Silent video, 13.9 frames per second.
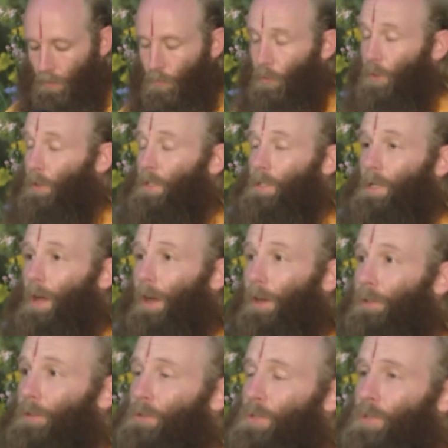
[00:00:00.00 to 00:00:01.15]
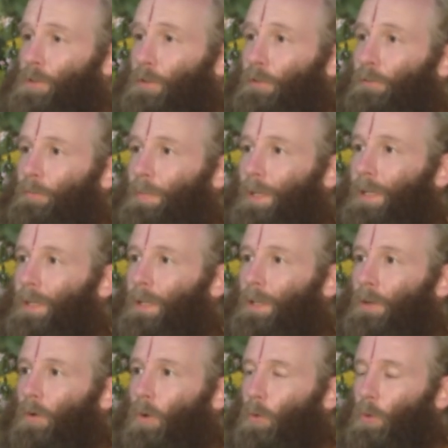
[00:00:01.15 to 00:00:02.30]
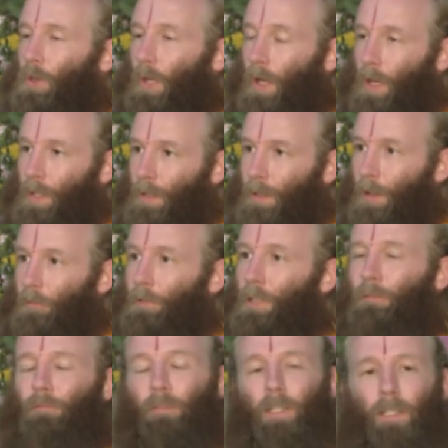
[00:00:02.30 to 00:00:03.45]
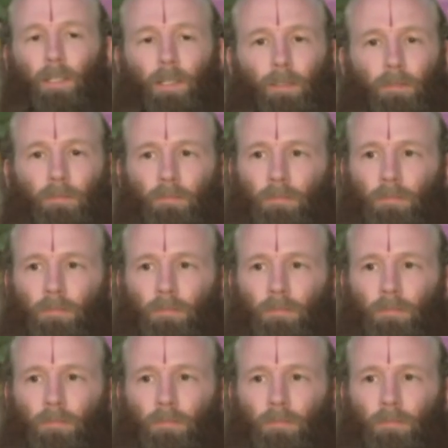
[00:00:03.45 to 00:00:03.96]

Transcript: with a desire to serve me or with any loving feeling.